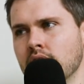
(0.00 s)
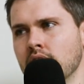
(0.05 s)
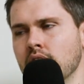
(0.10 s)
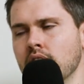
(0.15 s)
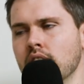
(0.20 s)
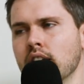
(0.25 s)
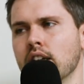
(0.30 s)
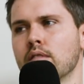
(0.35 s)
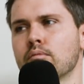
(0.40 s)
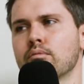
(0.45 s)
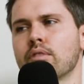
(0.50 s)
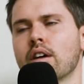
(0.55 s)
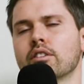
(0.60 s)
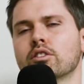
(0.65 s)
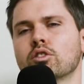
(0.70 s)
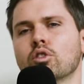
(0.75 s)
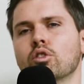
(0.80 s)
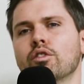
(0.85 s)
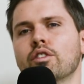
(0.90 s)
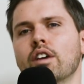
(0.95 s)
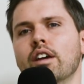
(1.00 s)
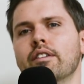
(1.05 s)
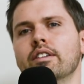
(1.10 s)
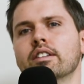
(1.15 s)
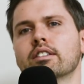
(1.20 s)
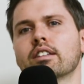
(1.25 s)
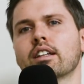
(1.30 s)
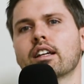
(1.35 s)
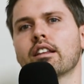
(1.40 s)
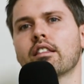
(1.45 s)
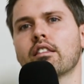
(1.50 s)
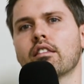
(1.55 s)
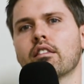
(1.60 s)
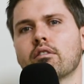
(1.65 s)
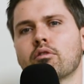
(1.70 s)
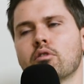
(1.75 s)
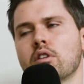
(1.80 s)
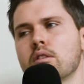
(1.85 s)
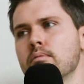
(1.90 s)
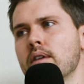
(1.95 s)
bedrooms, right? Uh, so if, if, it's like a
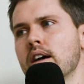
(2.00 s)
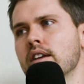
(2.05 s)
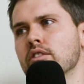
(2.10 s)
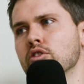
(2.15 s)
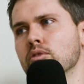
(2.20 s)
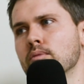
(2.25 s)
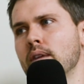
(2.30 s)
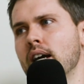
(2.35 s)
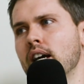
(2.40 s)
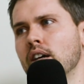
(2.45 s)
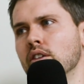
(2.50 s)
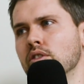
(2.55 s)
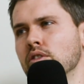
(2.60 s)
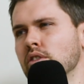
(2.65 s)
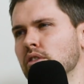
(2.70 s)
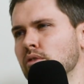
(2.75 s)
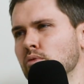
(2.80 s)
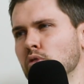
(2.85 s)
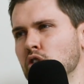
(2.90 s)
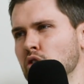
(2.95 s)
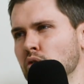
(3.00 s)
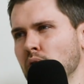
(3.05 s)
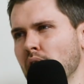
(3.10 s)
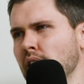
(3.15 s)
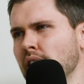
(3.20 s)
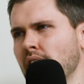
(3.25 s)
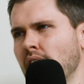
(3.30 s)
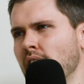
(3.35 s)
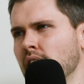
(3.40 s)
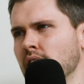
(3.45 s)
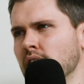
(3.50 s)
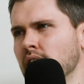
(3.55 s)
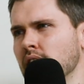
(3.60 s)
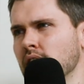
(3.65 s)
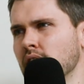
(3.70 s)
three bedroom house, would you rent that?